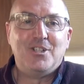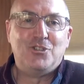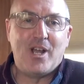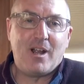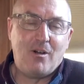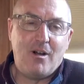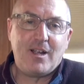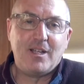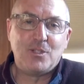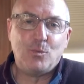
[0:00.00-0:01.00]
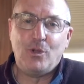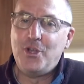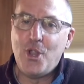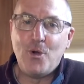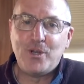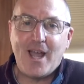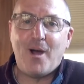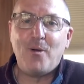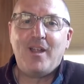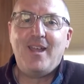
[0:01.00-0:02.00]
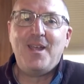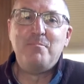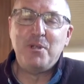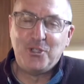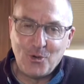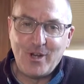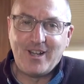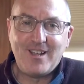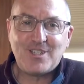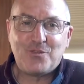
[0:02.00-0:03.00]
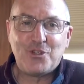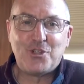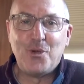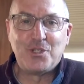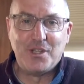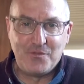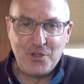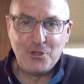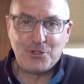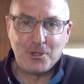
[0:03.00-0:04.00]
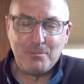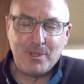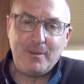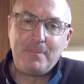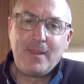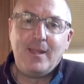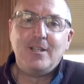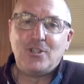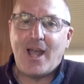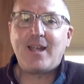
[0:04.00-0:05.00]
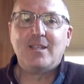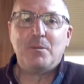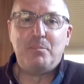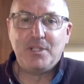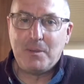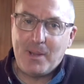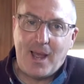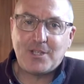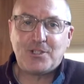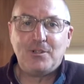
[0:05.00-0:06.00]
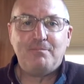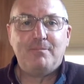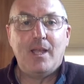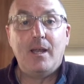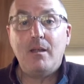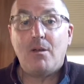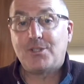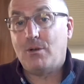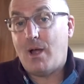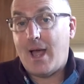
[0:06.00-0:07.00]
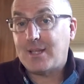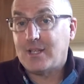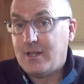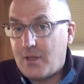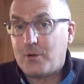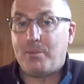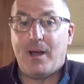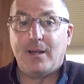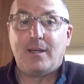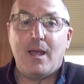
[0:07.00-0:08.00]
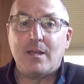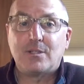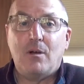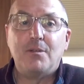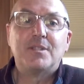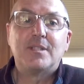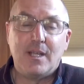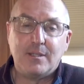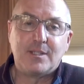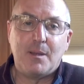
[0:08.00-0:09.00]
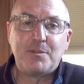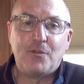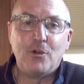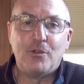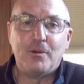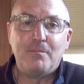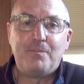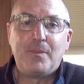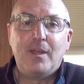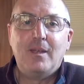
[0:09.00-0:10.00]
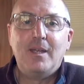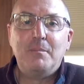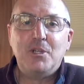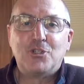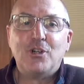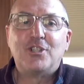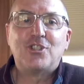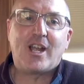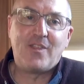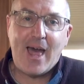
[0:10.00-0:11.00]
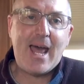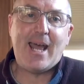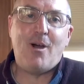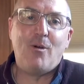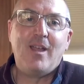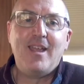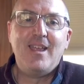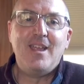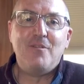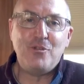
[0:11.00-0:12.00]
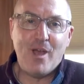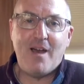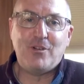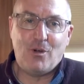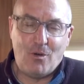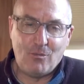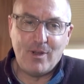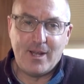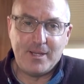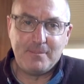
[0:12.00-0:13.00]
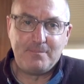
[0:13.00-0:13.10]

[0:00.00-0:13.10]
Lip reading: Jack Hawkins, will no doubt be joining us for shows in the future, but Jack is a busy pastor and he also has another podcast called 10 Steps Further. Be sure to check that out if you haven't already.